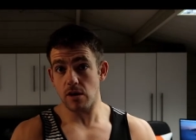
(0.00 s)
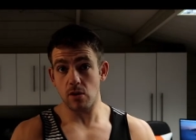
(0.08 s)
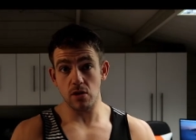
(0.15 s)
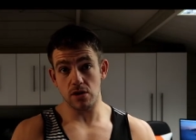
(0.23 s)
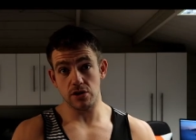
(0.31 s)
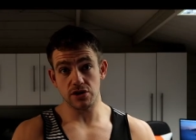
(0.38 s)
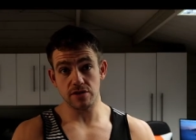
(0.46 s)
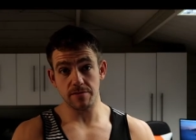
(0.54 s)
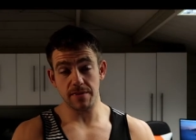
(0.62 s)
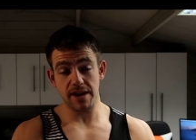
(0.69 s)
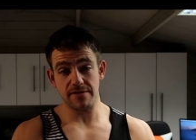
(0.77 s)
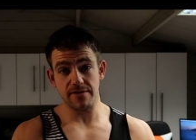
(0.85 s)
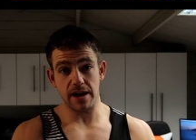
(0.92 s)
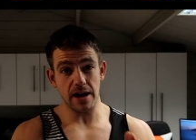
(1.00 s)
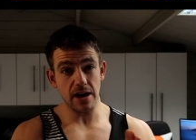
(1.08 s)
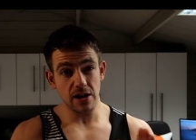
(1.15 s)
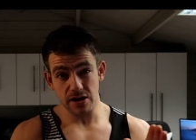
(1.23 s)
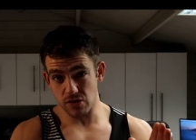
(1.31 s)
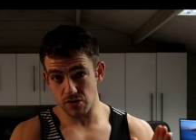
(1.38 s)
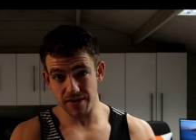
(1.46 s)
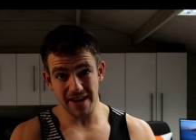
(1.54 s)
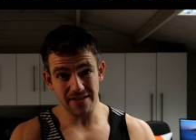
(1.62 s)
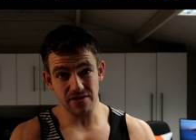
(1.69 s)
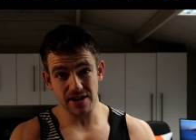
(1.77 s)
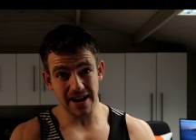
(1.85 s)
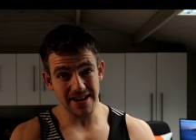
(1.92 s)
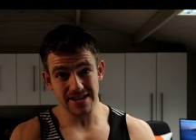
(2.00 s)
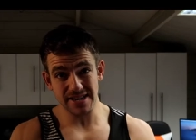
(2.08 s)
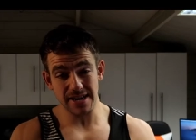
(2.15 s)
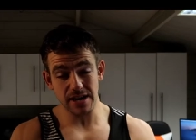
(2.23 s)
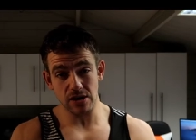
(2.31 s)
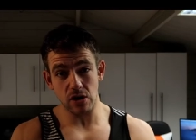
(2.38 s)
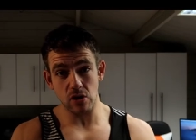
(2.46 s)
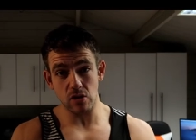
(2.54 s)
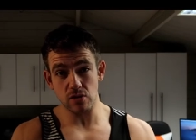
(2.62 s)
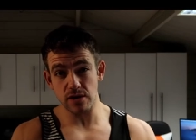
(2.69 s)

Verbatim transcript: I want to lose some belly fat, you'll never get to that goal.